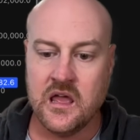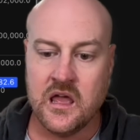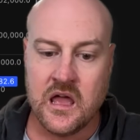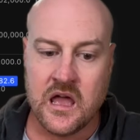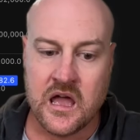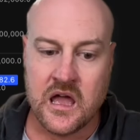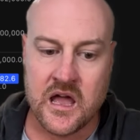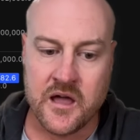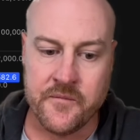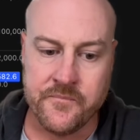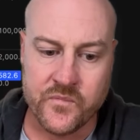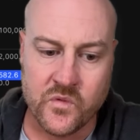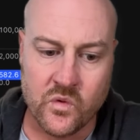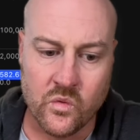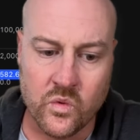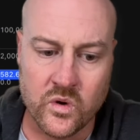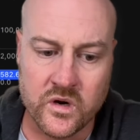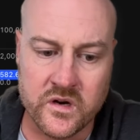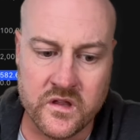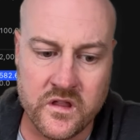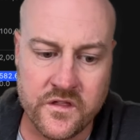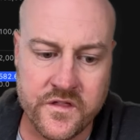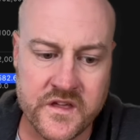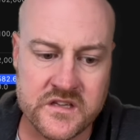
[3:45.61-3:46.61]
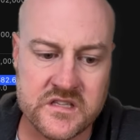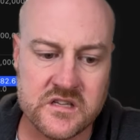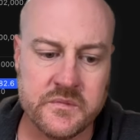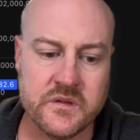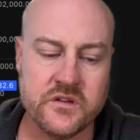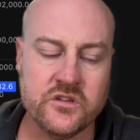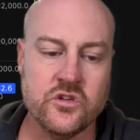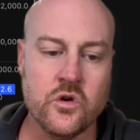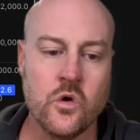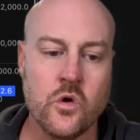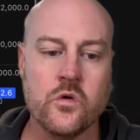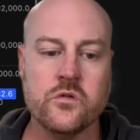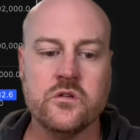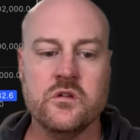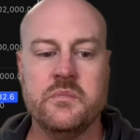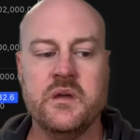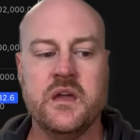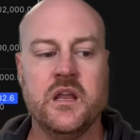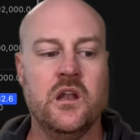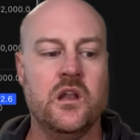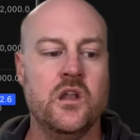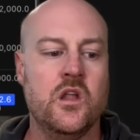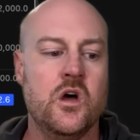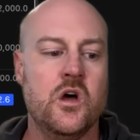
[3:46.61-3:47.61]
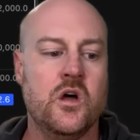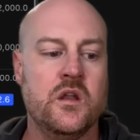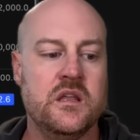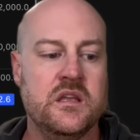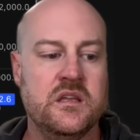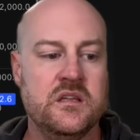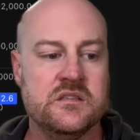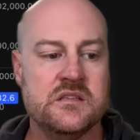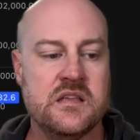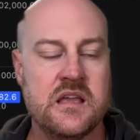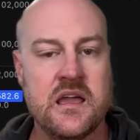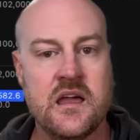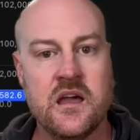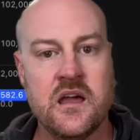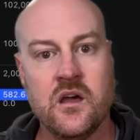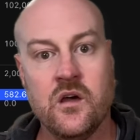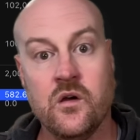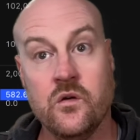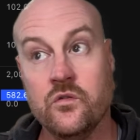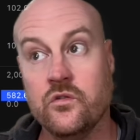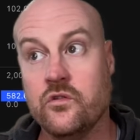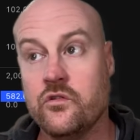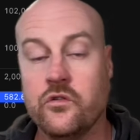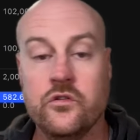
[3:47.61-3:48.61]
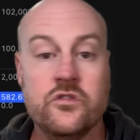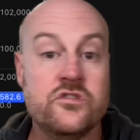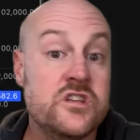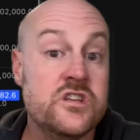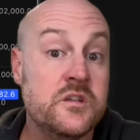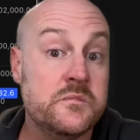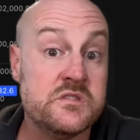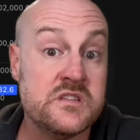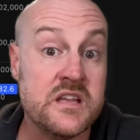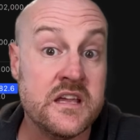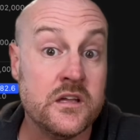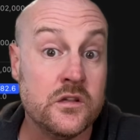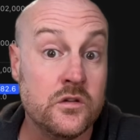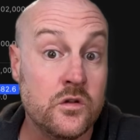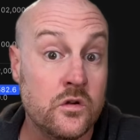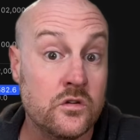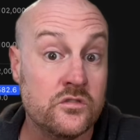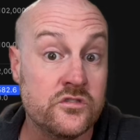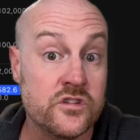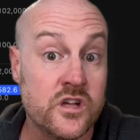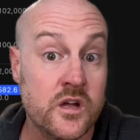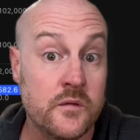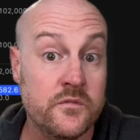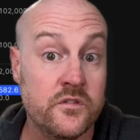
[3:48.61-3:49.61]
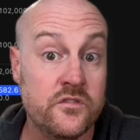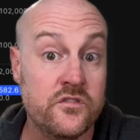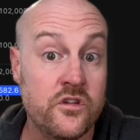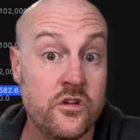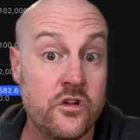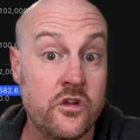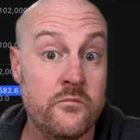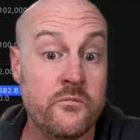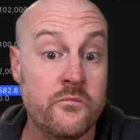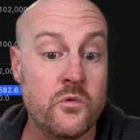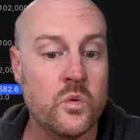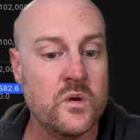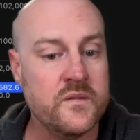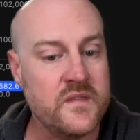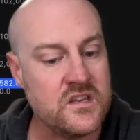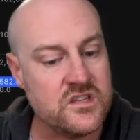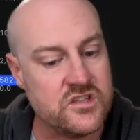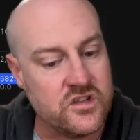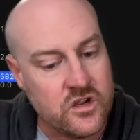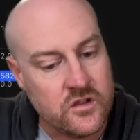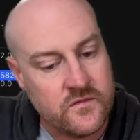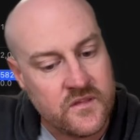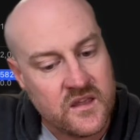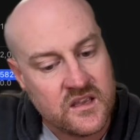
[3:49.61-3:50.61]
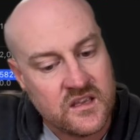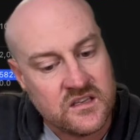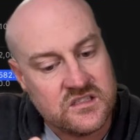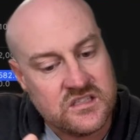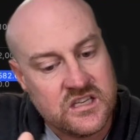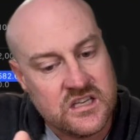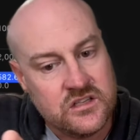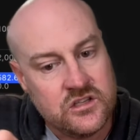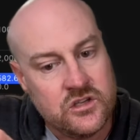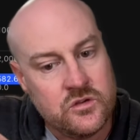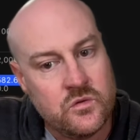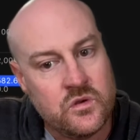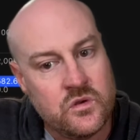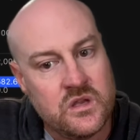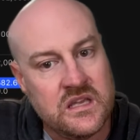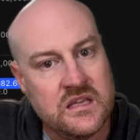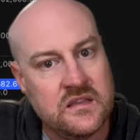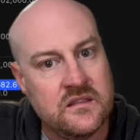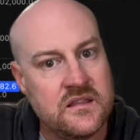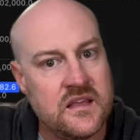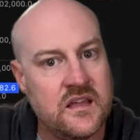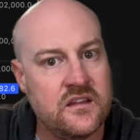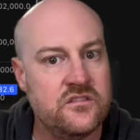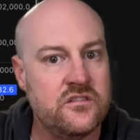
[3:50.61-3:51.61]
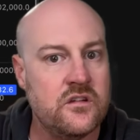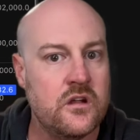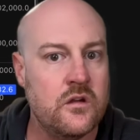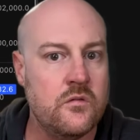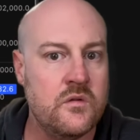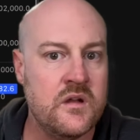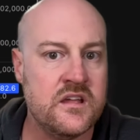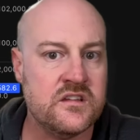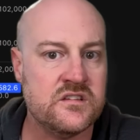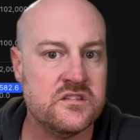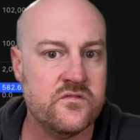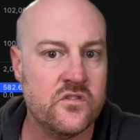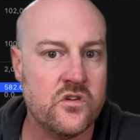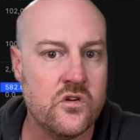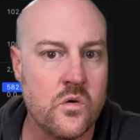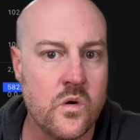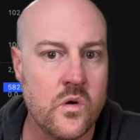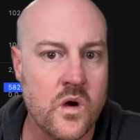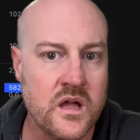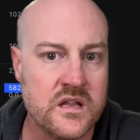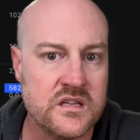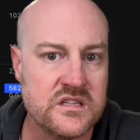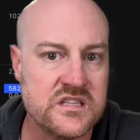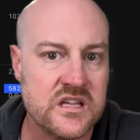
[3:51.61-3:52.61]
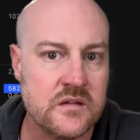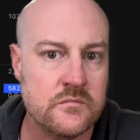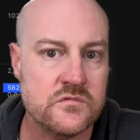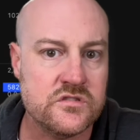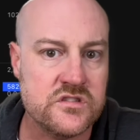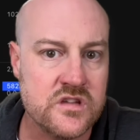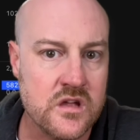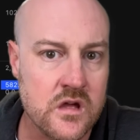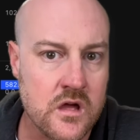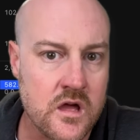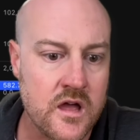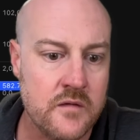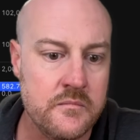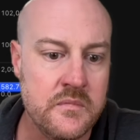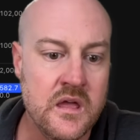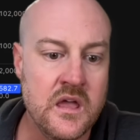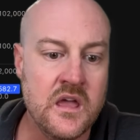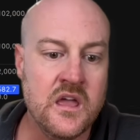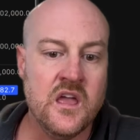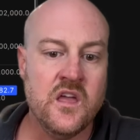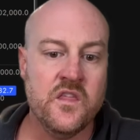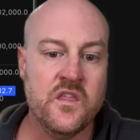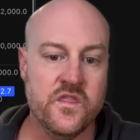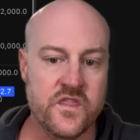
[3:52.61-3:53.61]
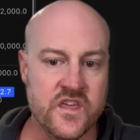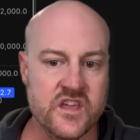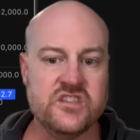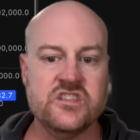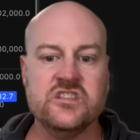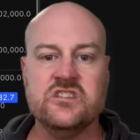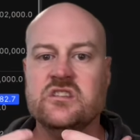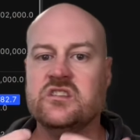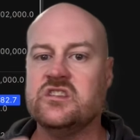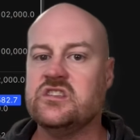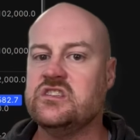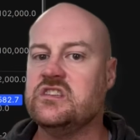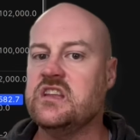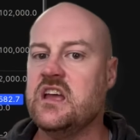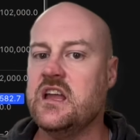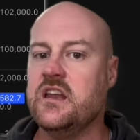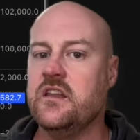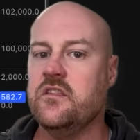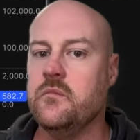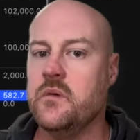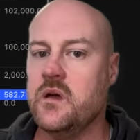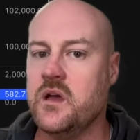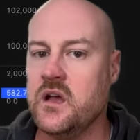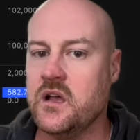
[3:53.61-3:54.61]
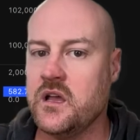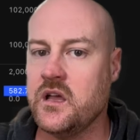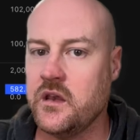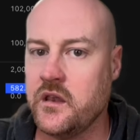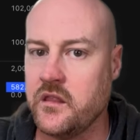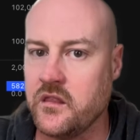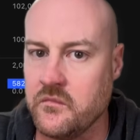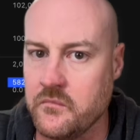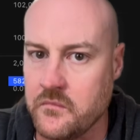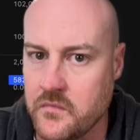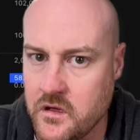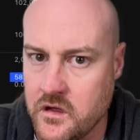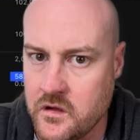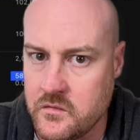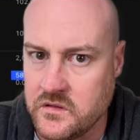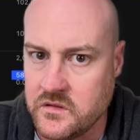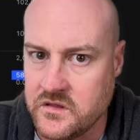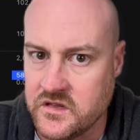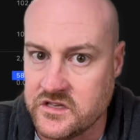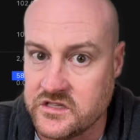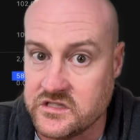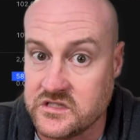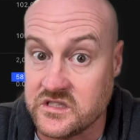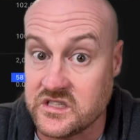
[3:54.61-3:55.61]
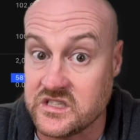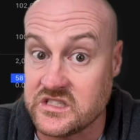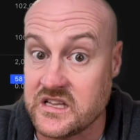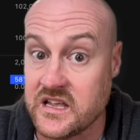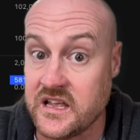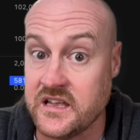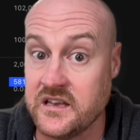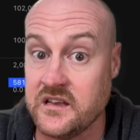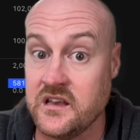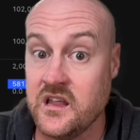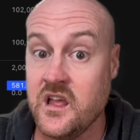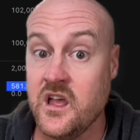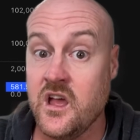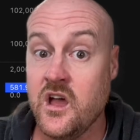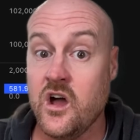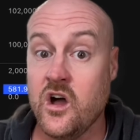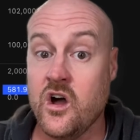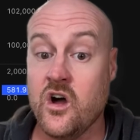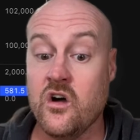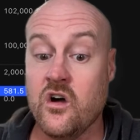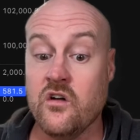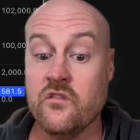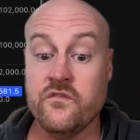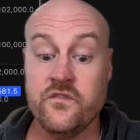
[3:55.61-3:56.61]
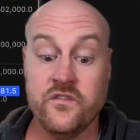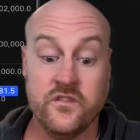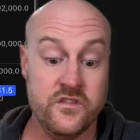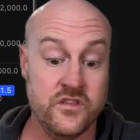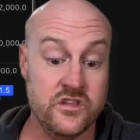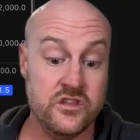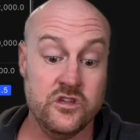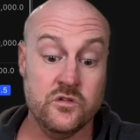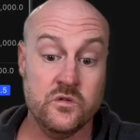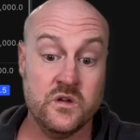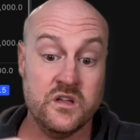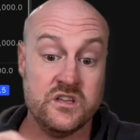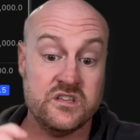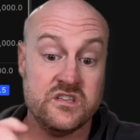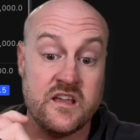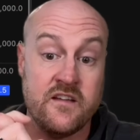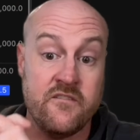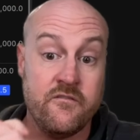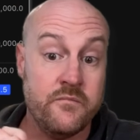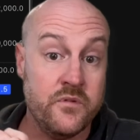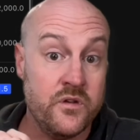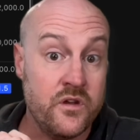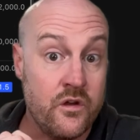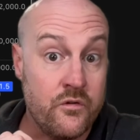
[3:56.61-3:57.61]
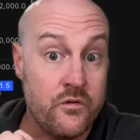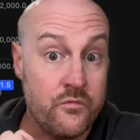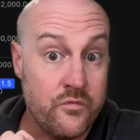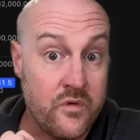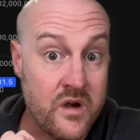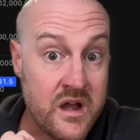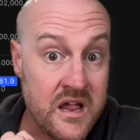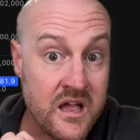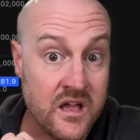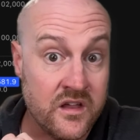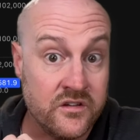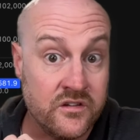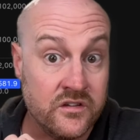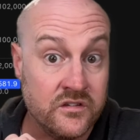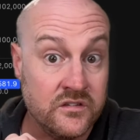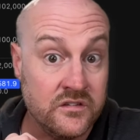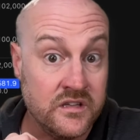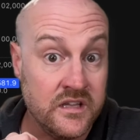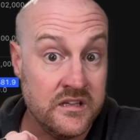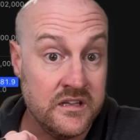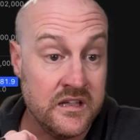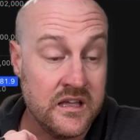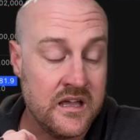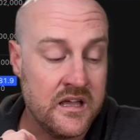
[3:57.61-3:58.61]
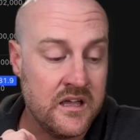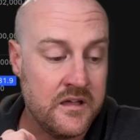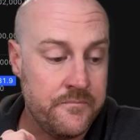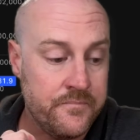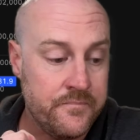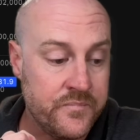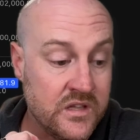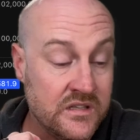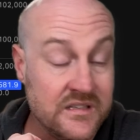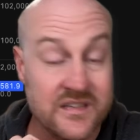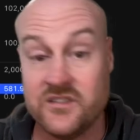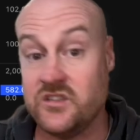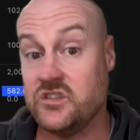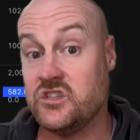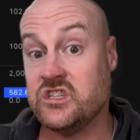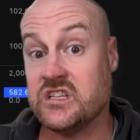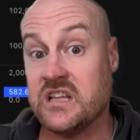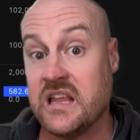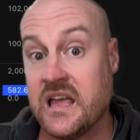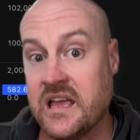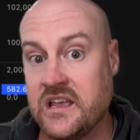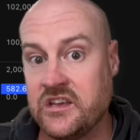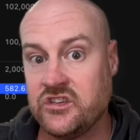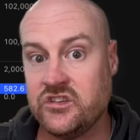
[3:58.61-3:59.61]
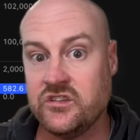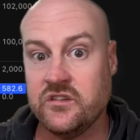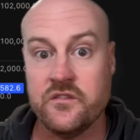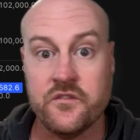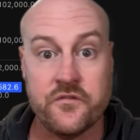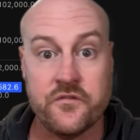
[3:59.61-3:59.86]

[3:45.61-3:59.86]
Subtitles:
One of the things I've been talking about a lot is how cruise ships take a long time to turn, but when they turn, they continue in that direction for quite some time. This is the state of the market at the moment. This is the state of the US government around legislation and the